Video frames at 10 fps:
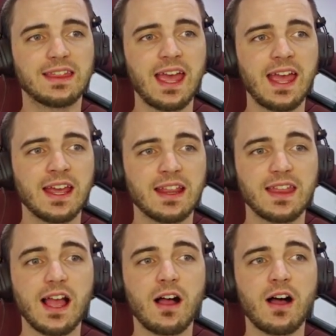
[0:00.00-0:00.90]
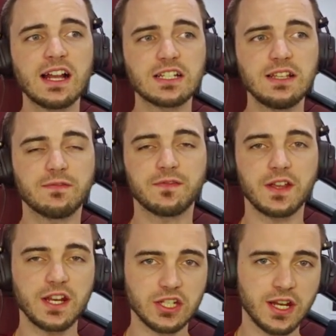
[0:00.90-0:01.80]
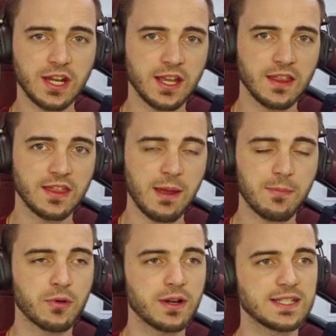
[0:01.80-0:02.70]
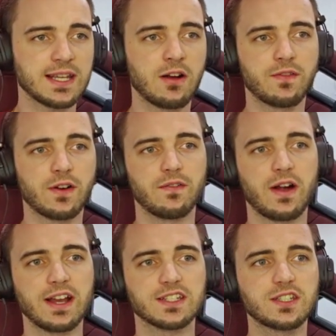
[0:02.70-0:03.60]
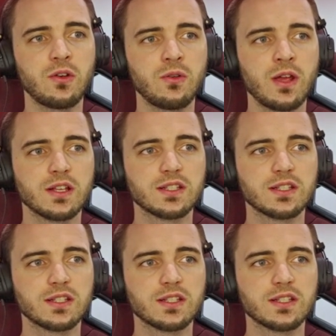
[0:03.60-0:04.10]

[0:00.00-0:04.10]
then they are actually finishing their pre-sale very, very soon.